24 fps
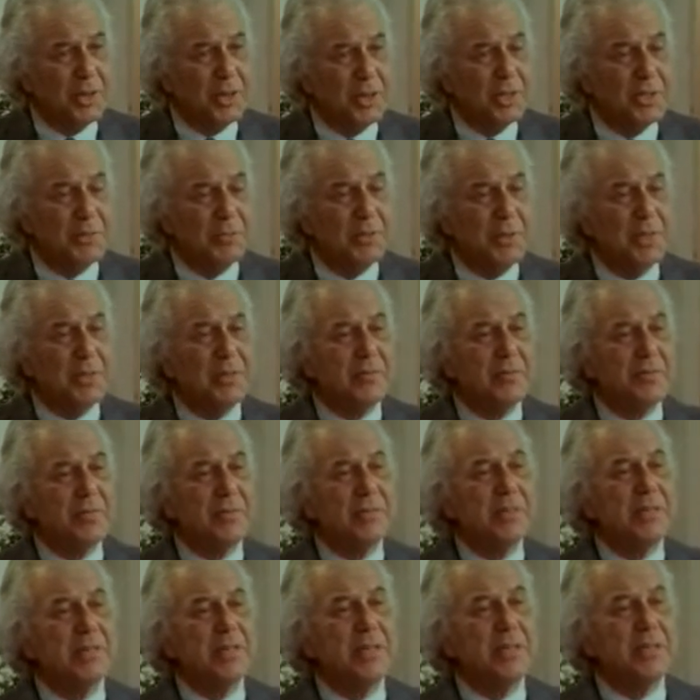He speaks
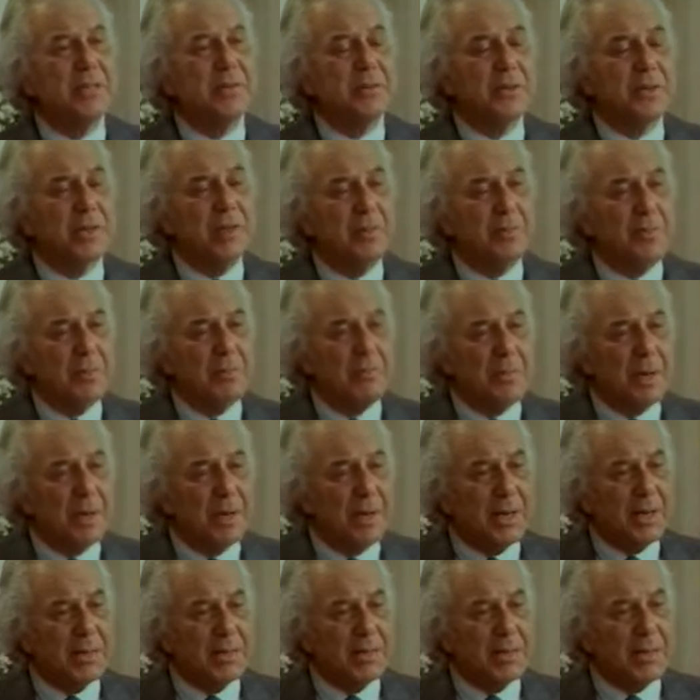of the need to keep the
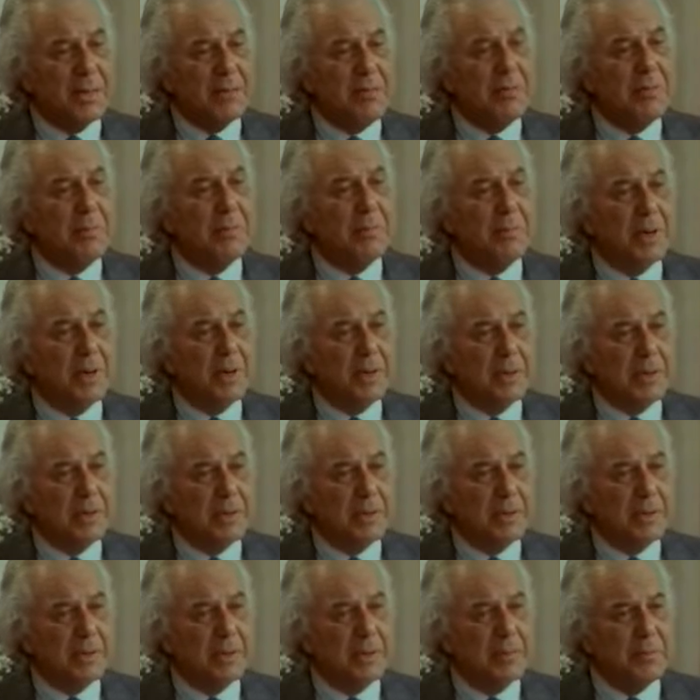mind in the
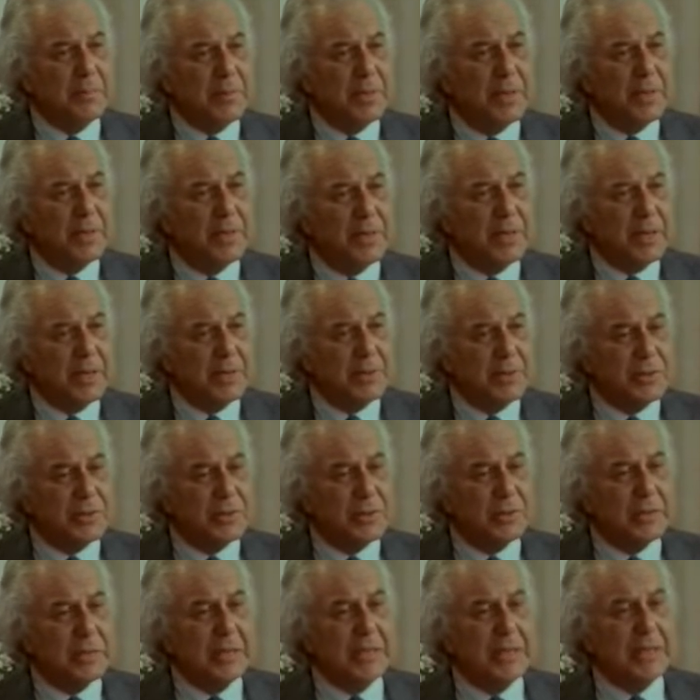body, to keep the
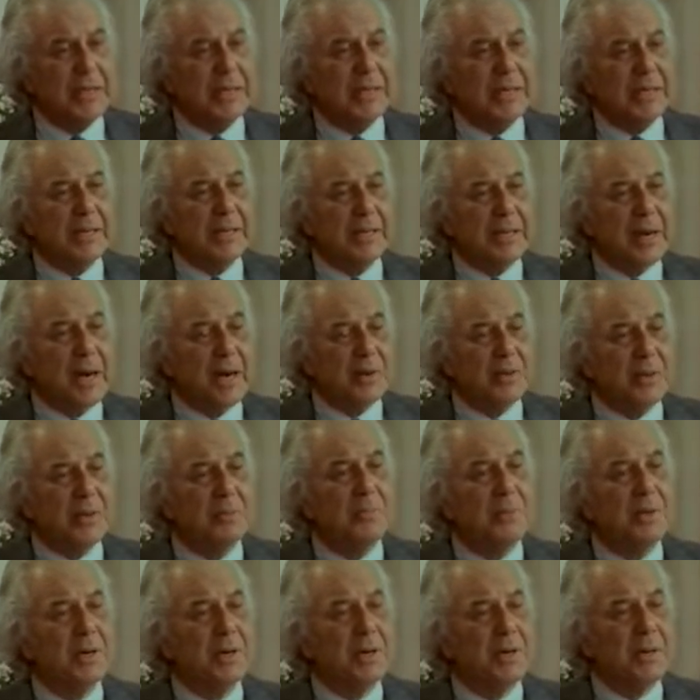attention
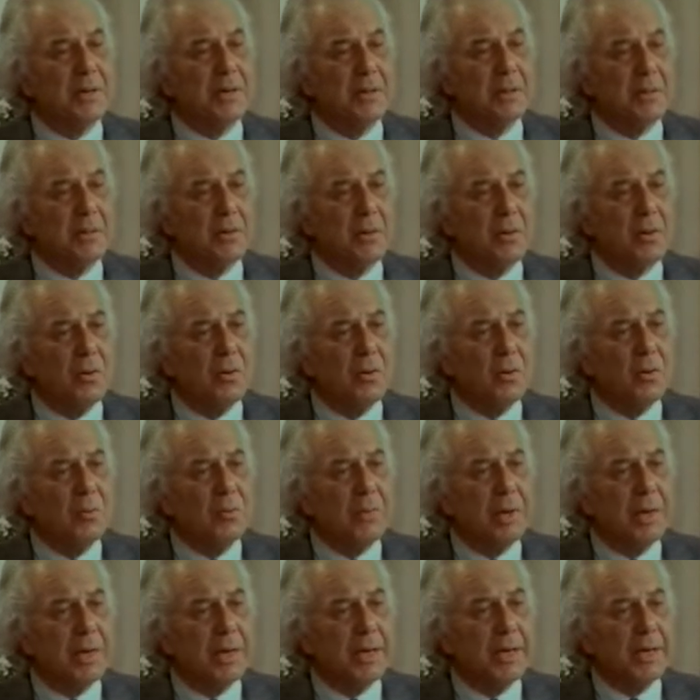occupying the
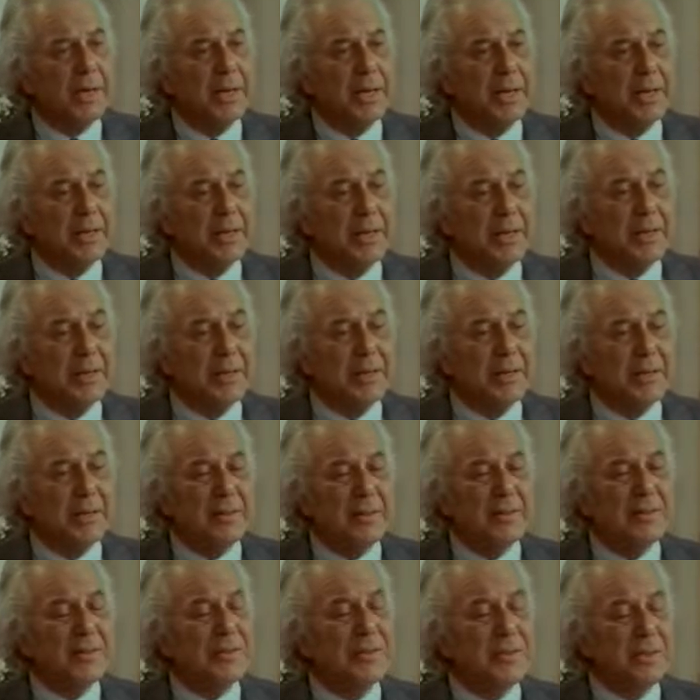whole body.
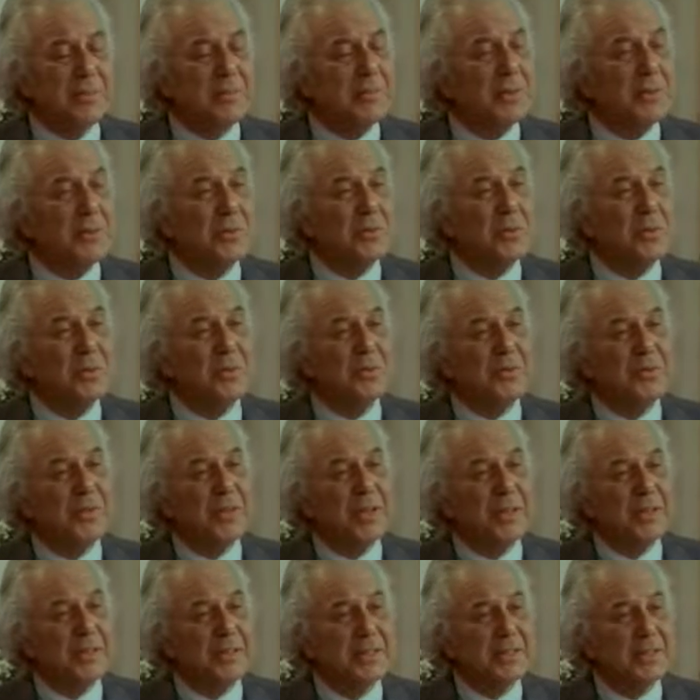And this is something you don't
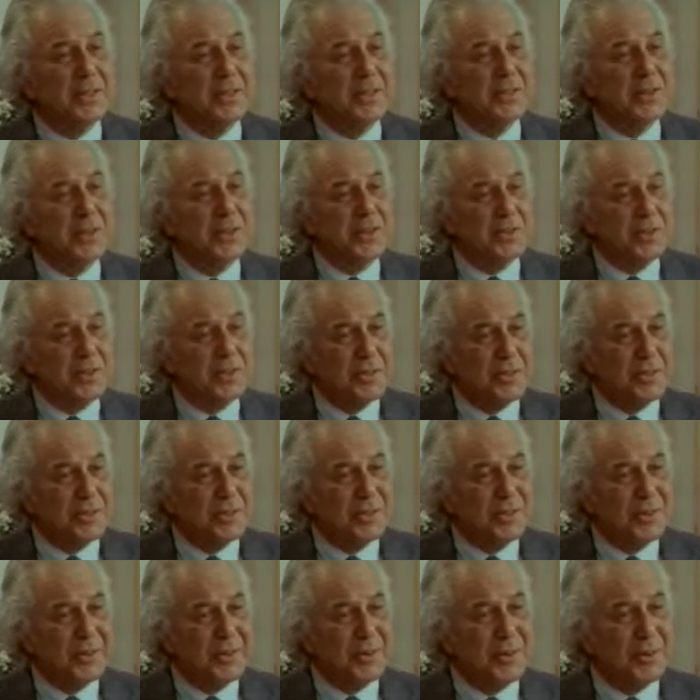find in our
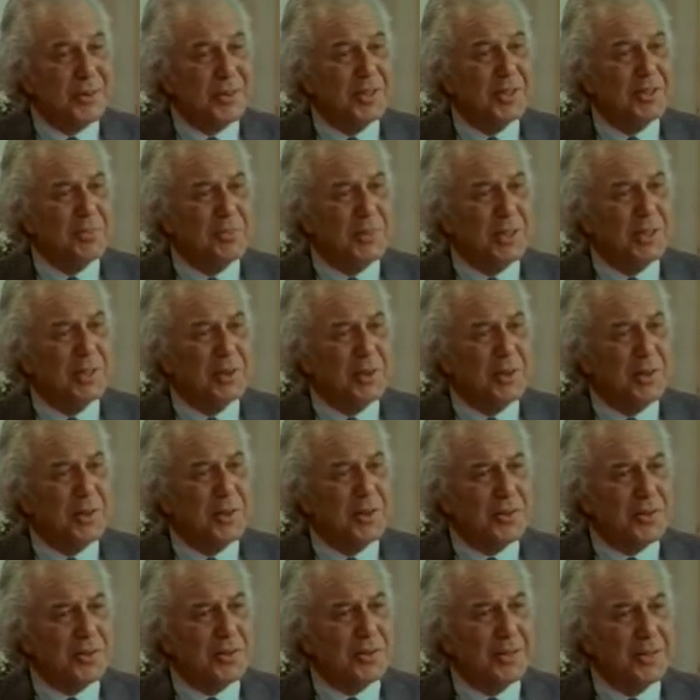churches at all. It's been
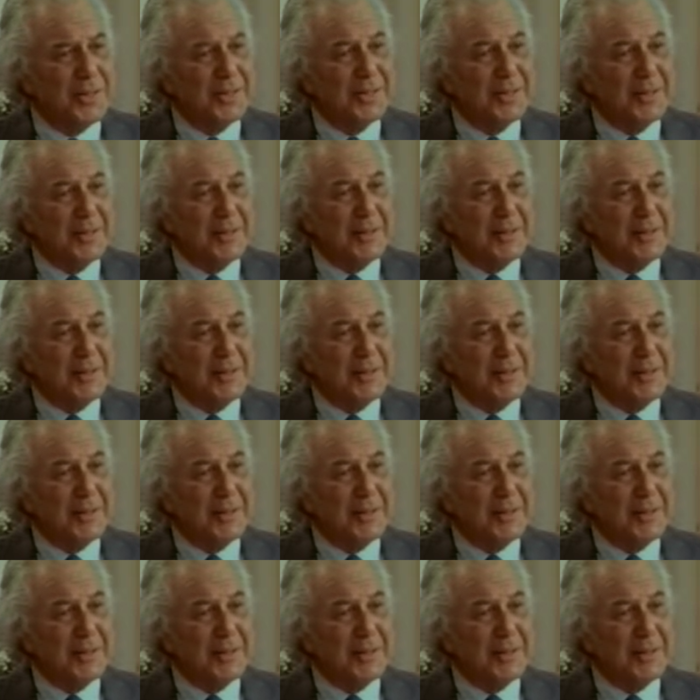lost.